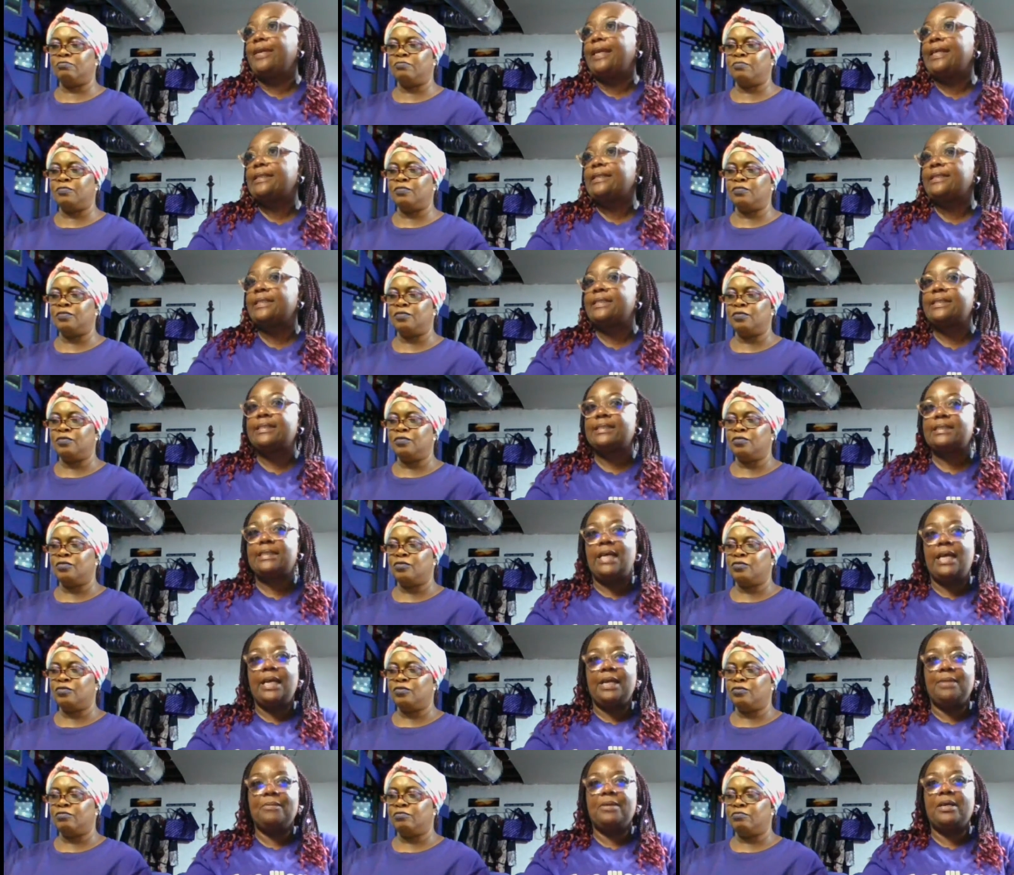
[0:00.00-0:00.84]
Speaker 1: at the
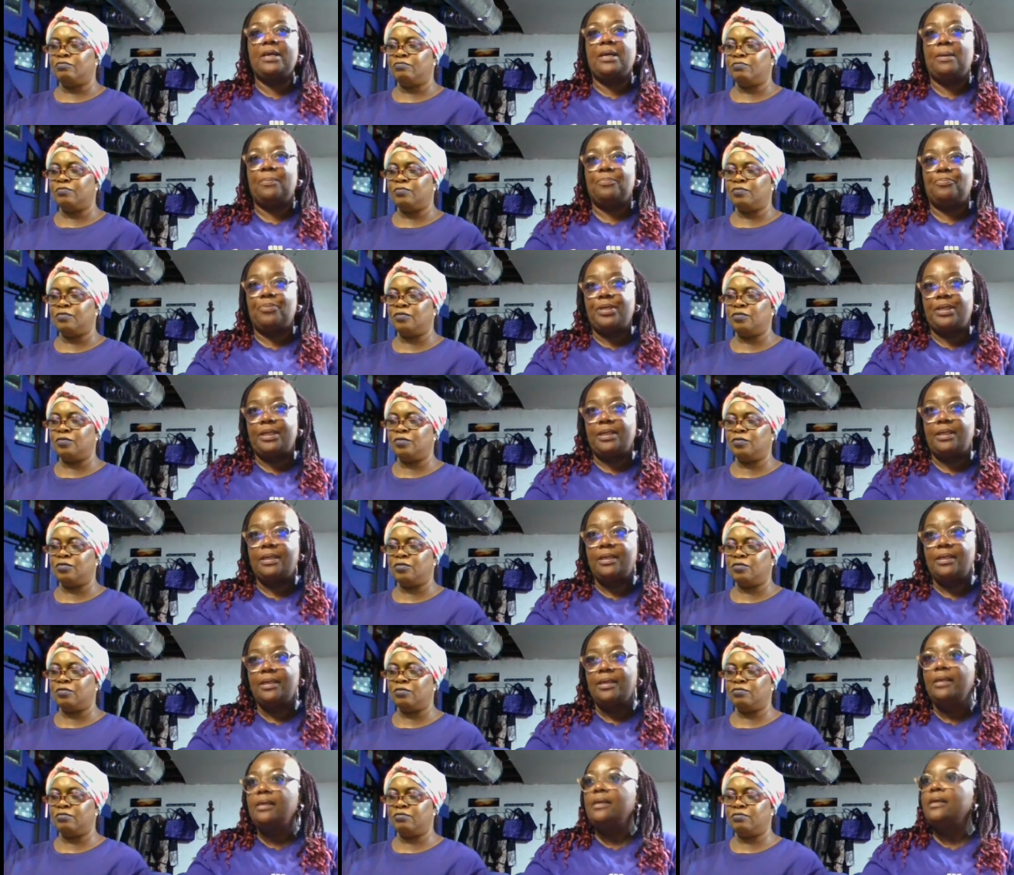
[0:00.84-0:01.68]
same company.
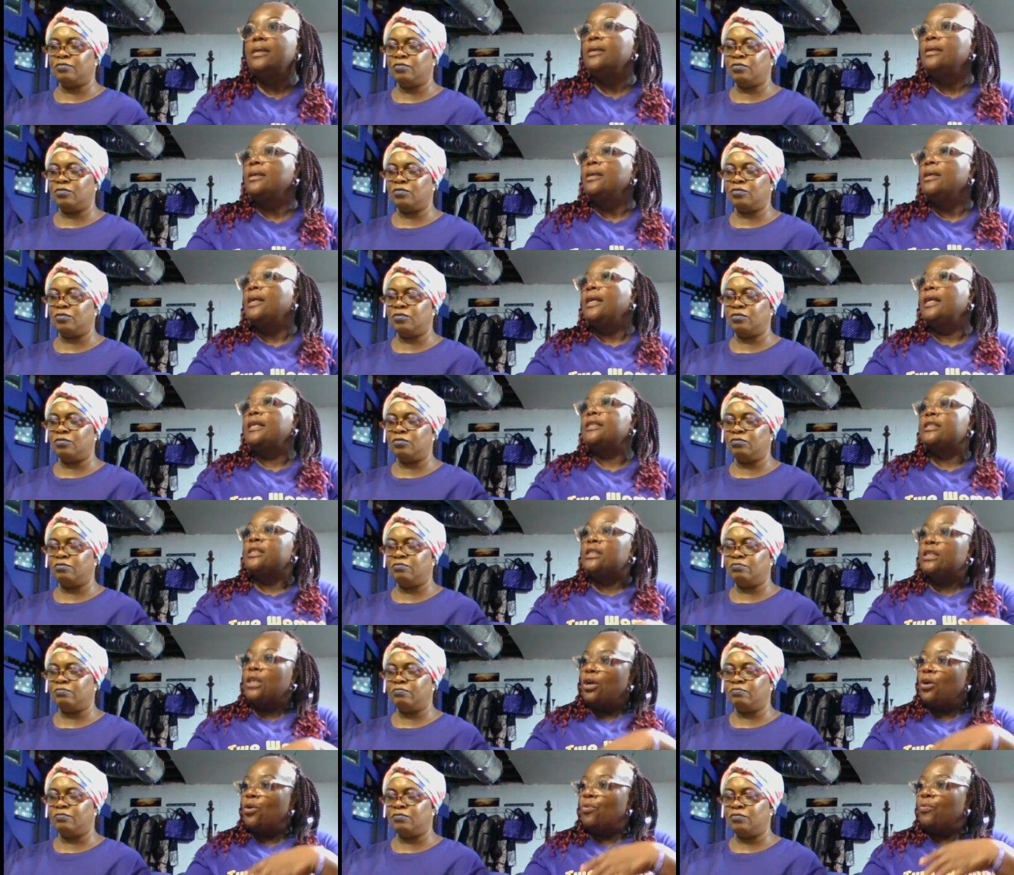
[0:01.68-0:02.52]
And
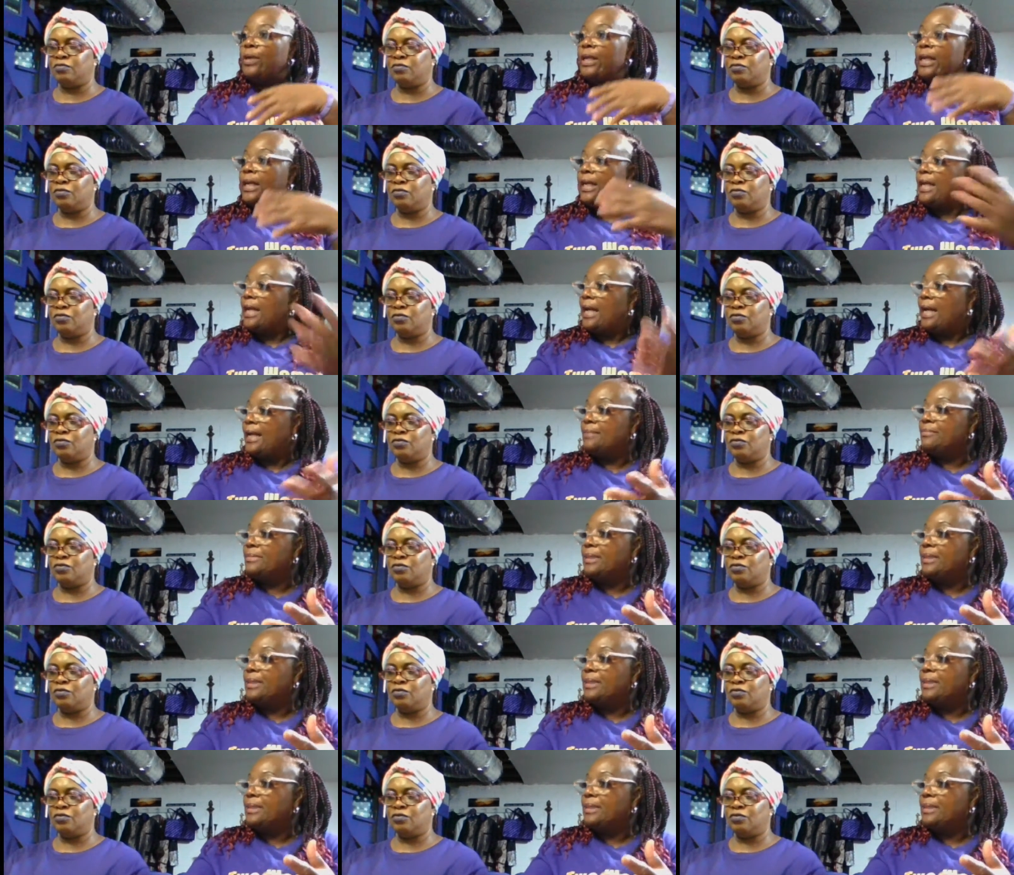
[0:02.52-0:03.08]
so when it came